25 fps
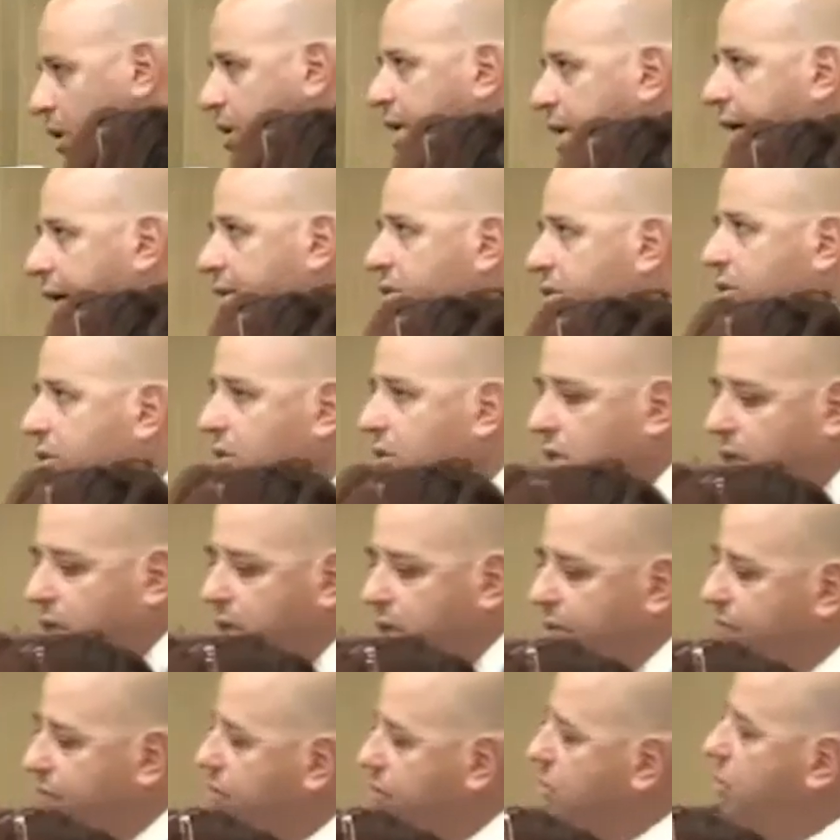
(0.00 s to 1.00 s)
Yes,
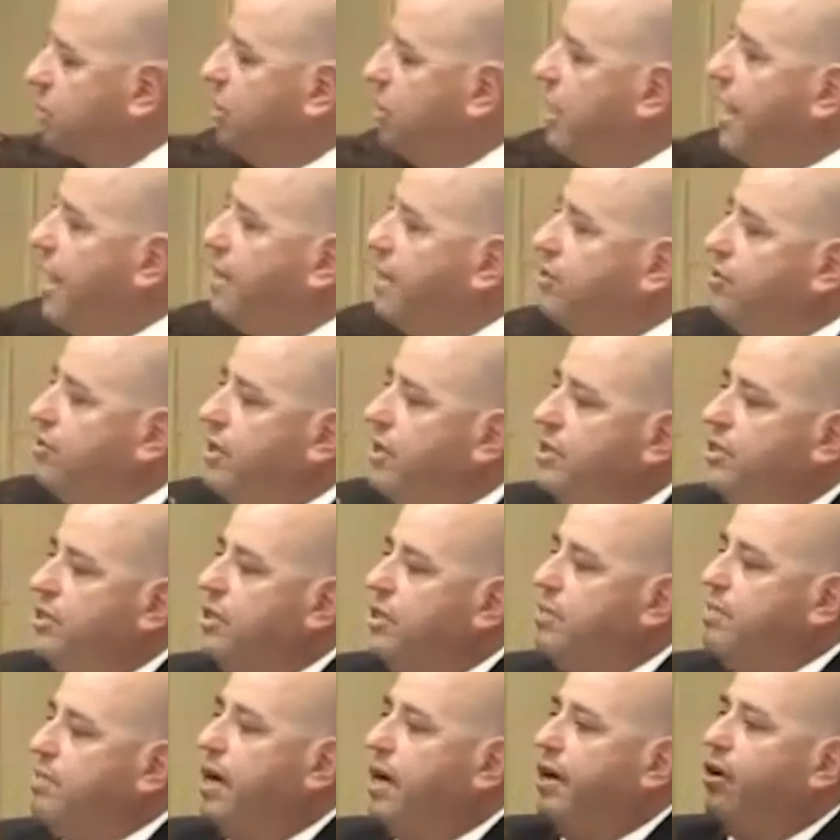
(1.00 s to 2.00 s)
I even took x-rays
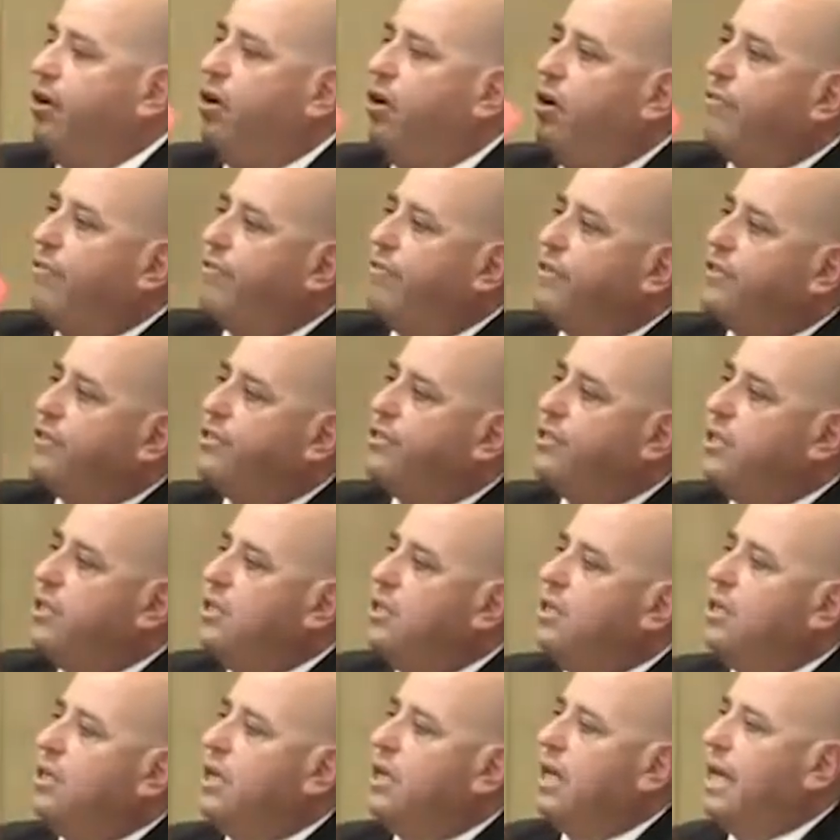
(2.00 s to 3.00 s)
in my office
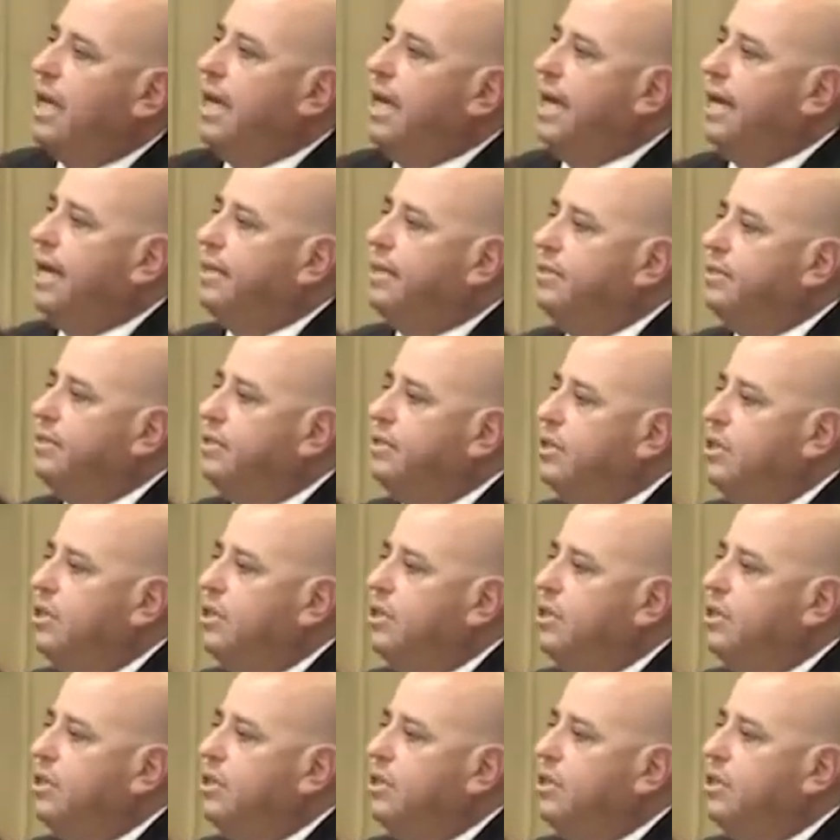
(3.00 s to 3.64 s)
and